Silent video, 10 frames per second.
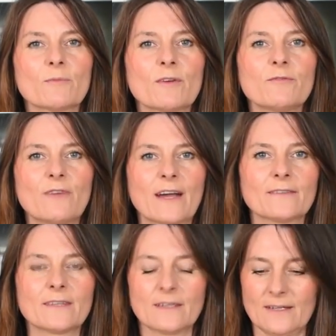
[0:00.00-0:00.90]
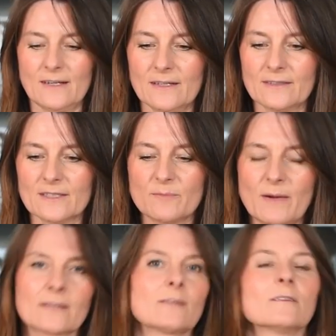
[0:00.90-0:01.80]
with finding these
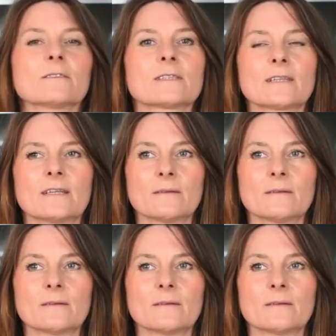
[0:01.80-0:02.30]
bottles